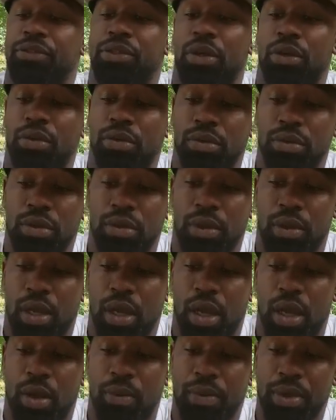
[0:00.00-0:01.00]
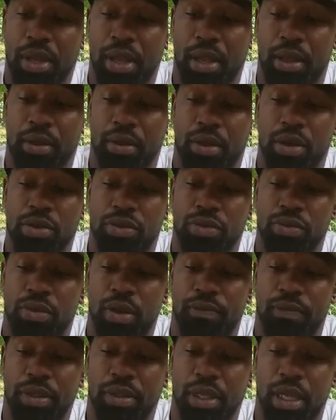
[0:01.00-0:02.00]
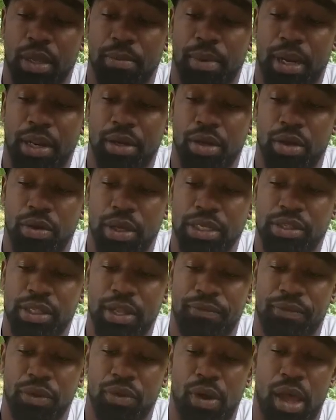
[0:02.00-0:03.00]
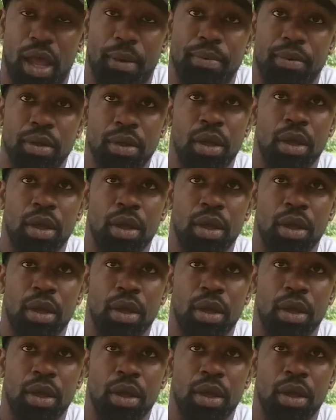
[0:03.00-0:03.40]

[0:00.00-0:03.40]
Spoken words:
So we ain't go through everything, but I know it's definitely gonna happen.